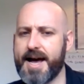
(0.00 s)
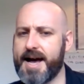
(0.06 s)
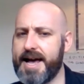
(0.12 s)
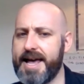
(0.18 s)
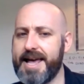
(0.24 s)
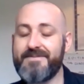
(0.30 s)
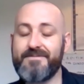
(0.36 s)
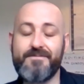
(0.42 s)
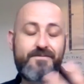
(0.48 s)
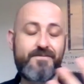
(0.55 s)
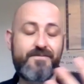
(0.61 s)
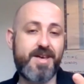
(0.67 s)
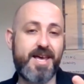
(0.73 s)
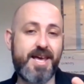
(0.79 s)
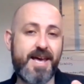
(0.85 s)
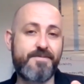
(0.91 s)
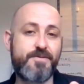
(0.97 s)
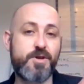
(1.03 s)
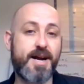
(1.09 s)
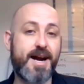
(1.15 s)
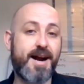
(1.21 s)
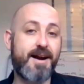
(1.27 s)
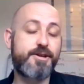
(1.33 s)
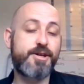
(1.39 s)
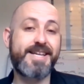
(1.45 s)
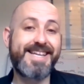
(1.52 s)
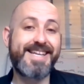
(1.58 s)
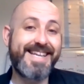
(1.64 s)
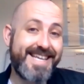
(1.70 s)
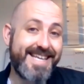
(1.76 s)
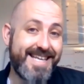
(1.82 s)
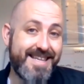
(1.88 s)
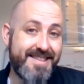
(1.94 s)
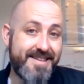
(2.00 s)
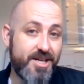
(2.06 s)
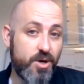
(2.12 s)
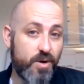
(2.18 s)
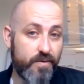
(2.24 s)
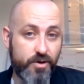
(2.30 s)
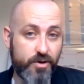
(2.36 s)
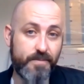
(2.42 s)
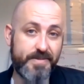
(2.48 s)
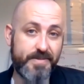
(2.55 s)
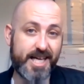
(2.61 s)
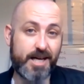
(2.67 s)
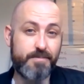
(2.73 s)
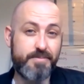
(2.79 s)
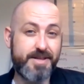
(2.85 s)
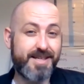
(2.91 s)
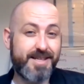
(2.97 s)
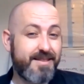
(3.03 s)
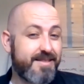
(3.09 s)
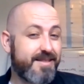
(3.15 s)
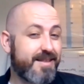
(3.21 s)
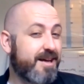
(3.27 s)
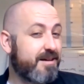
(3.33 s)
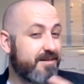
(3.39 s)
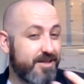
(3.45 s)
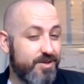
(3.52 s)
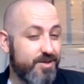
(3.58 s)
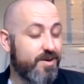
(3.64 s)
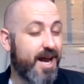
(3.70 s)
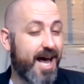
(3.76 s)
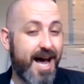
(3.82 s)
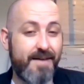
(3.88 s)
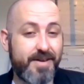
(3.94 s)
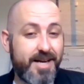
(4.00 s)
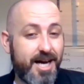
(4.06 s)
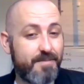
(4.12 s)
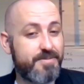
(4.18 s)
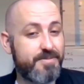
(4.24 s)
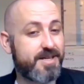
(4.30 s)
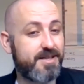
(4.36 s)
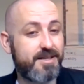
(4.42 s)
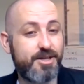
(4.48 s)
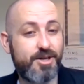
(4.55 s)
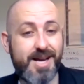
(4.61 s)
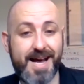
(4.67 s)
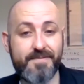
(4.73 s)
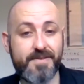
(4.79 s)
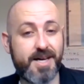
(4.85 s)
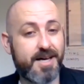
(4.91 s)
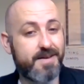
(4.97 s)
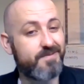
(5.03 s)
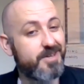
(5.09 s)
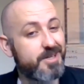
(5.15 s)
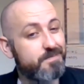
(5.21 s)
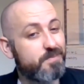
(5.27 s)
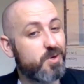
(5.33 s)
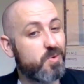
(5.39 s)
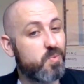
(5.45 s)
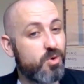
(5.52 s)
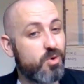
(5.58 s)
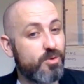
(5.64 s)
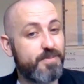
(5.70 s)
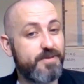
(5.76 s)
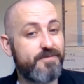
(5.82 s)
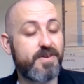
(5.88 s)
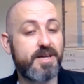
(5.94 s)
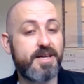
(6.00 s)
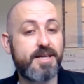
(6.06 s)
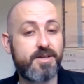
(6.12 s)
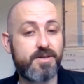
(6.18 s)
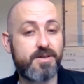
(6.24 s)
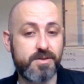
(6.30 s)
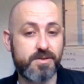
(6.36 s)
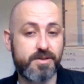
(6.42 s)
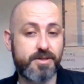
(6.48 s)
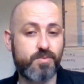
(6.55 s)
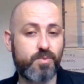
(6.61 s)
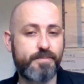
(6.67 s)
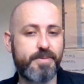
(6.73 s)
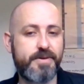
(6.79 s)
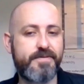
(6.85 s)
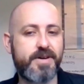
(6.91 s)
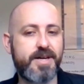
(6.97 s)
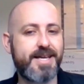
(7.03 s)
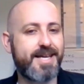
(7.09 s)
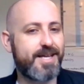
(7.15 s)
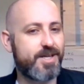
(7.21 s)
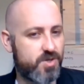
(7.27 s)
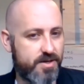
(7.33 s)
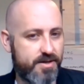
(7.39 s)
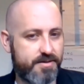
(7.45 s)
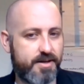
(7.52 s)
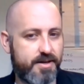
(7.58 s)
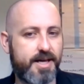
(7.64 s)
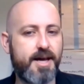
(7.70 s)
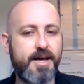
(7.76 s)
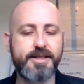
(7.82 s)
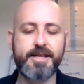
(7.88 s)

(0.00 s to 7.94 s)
If your character can easily overcome the obstacles, you'll have an obstacle, you'll have conflict, but it won't be very good. It won't be very interesting.